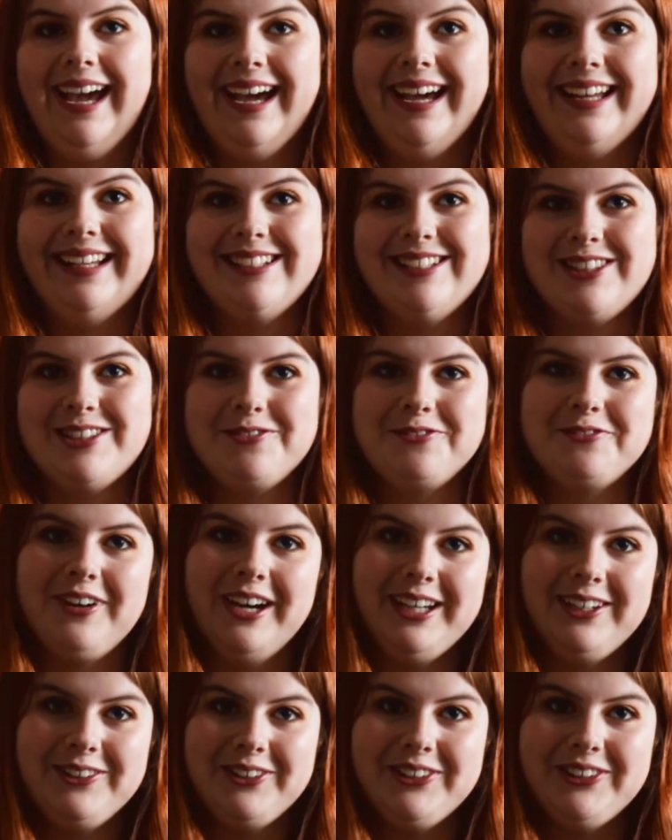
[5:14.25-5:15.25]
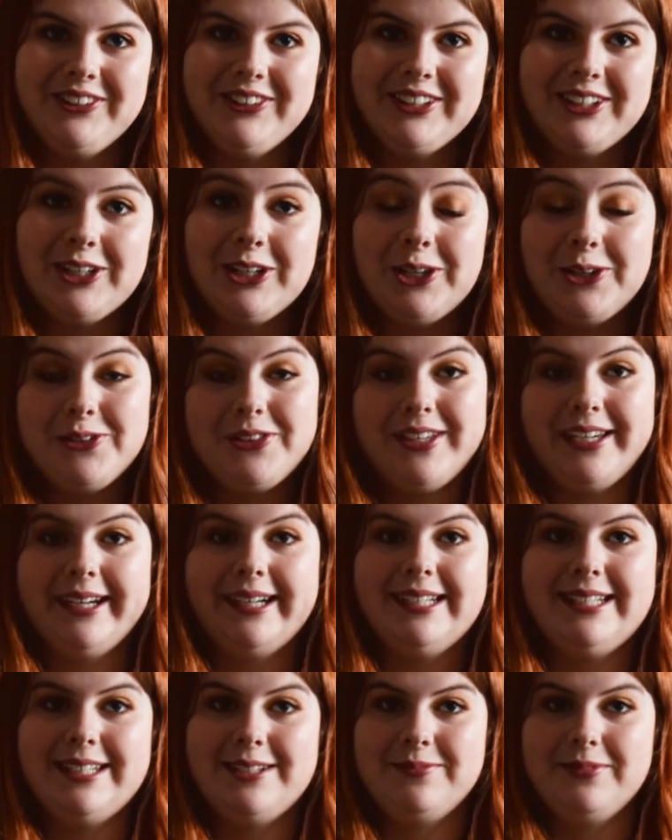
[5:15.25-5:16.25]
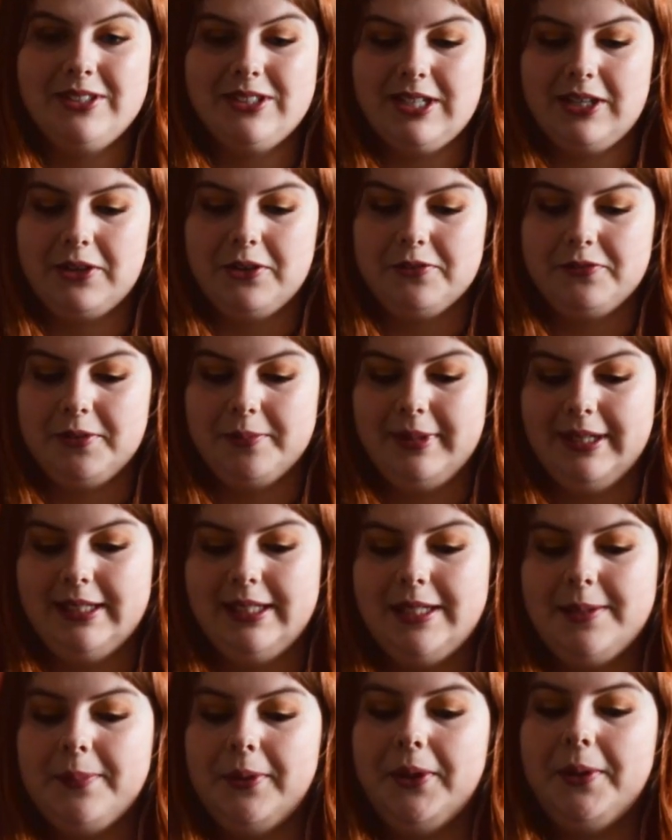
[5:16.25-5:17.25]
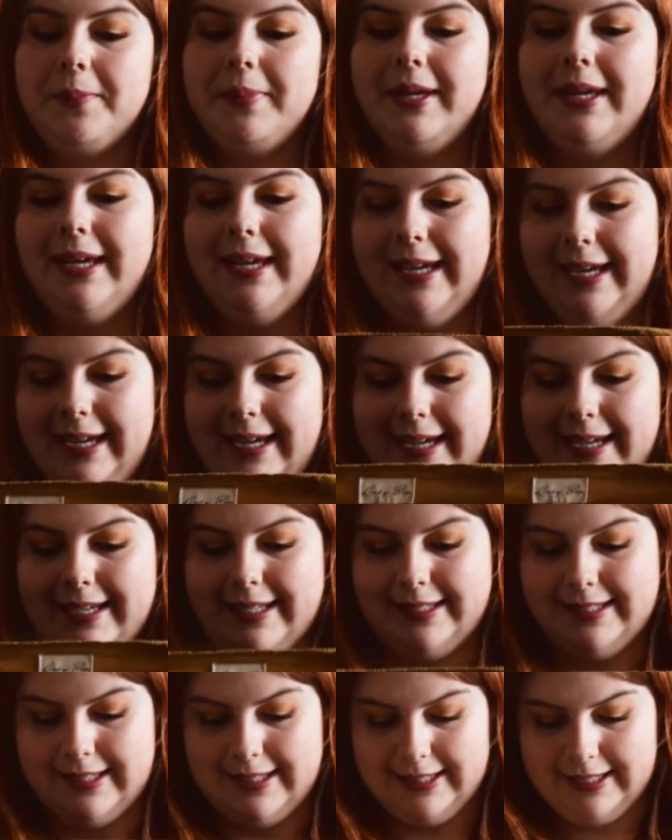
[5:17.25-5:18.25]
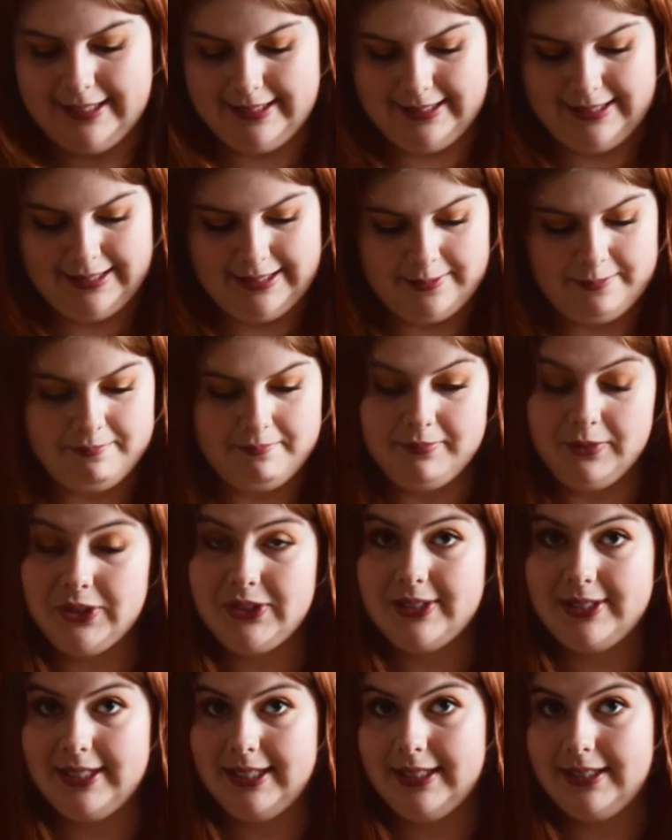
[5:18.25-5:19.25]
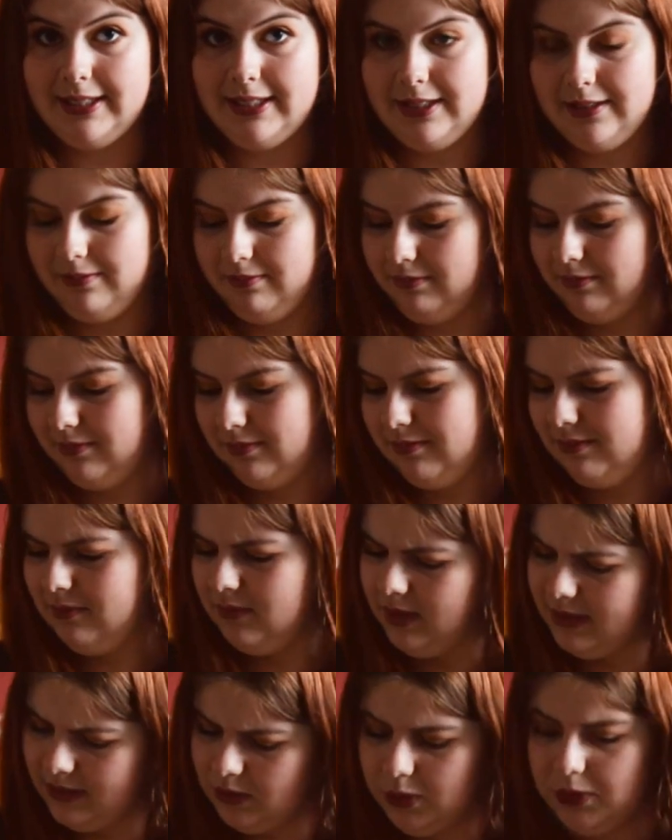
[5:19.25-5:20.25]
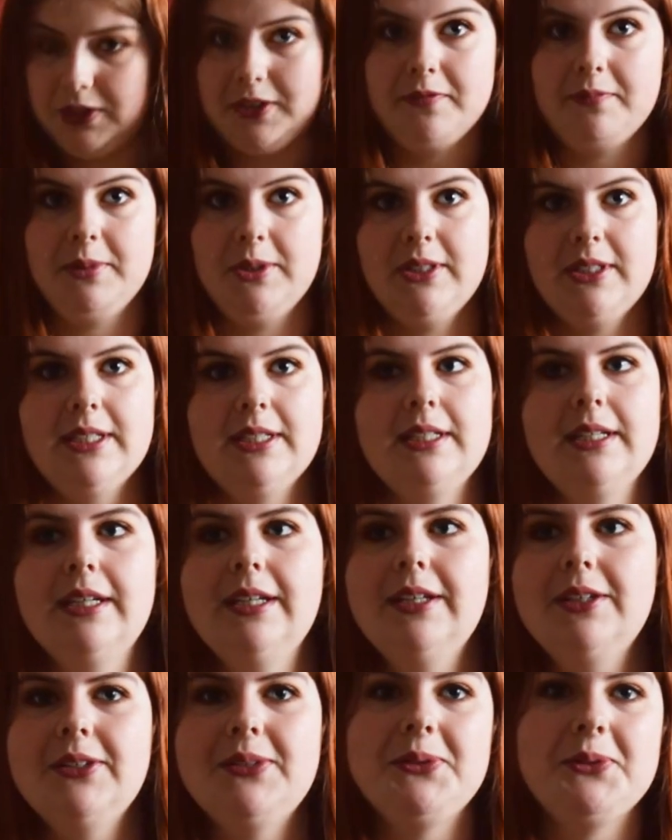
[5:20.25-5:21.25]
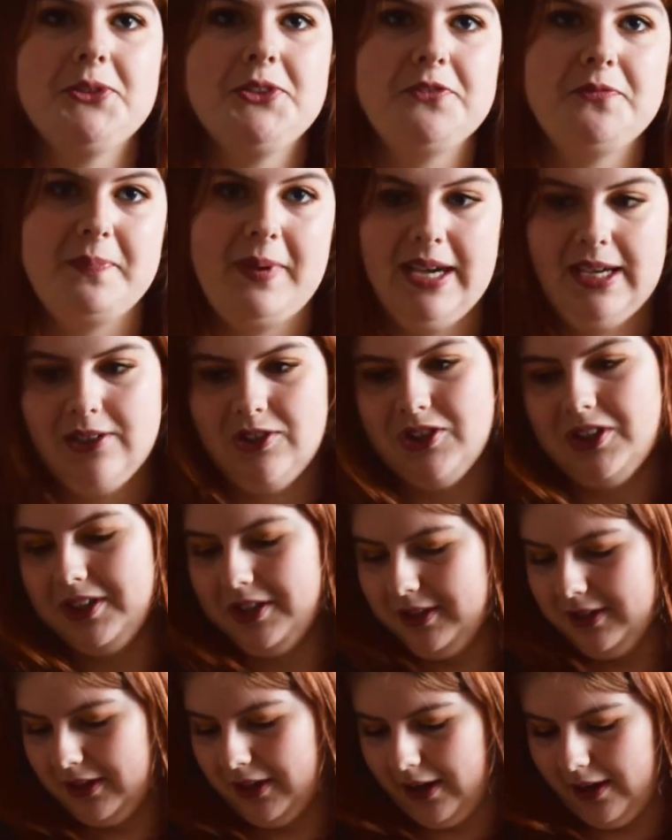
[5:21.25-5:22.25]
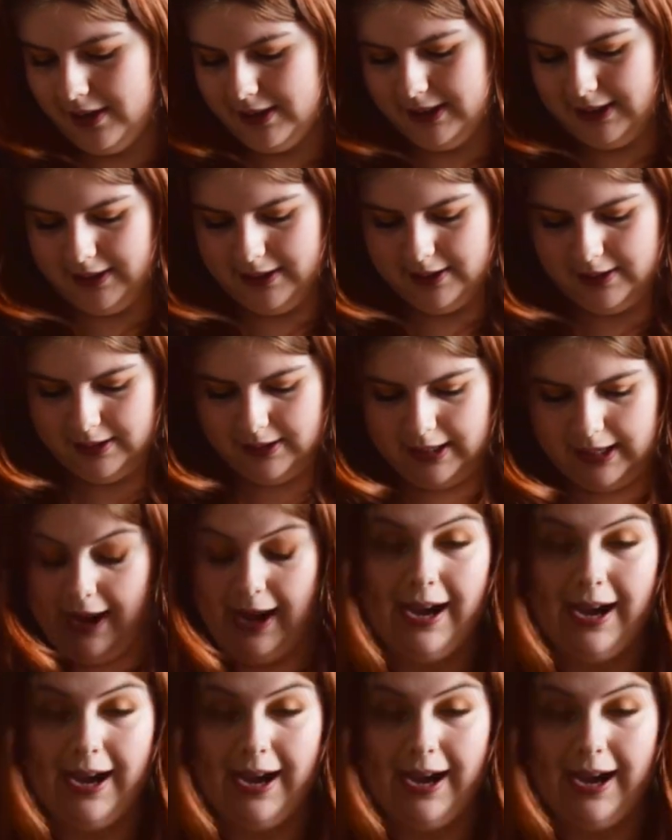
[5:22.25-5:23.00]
And the final clothing item that I got from LindyBop is this mustard, sort of beige cardigan.